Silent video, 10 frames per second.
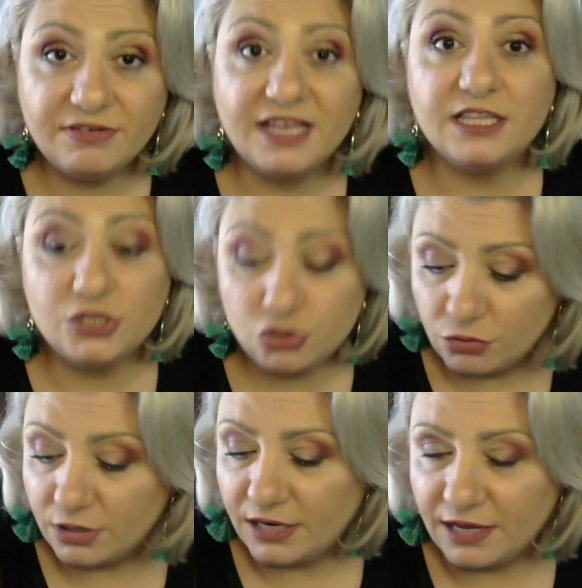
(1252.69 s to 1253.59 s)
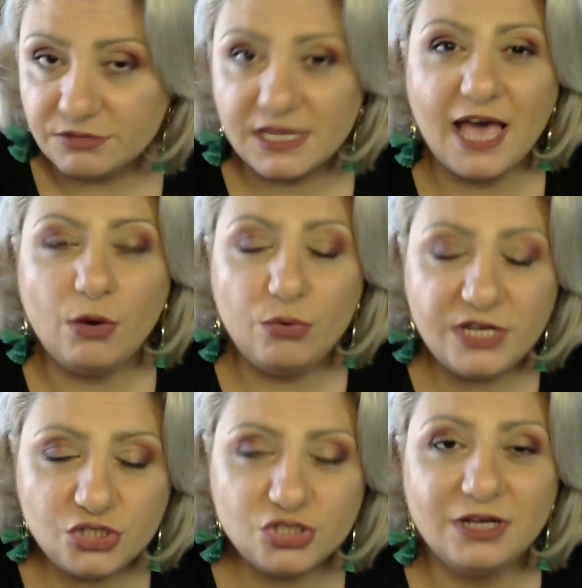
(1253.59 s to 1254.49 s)
and enjoy our lives. I
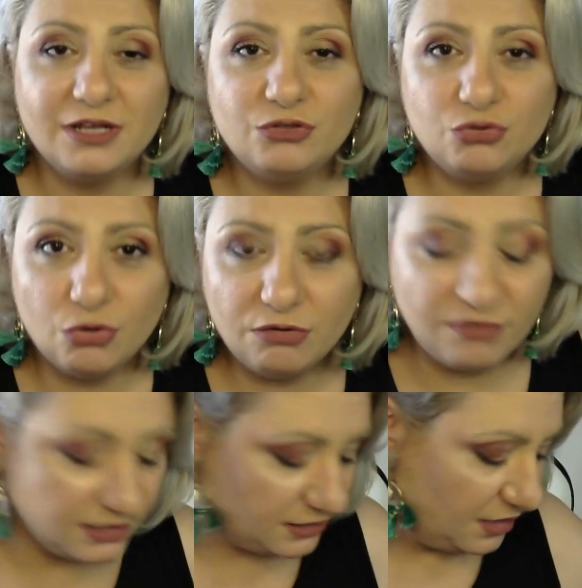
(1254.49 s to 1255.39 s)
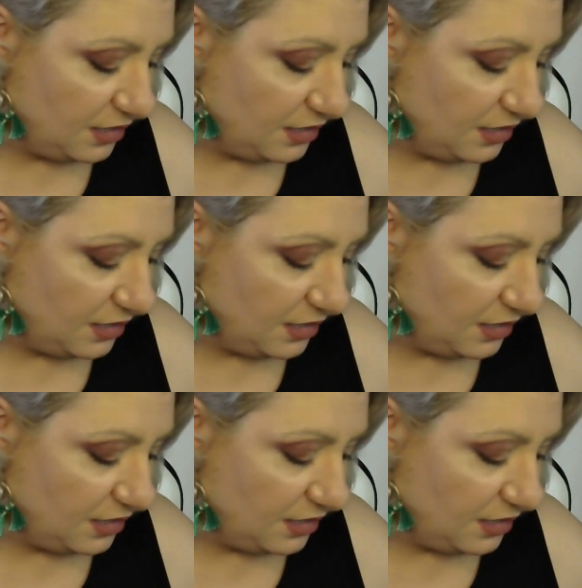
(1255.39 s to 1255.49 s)
wish to all of us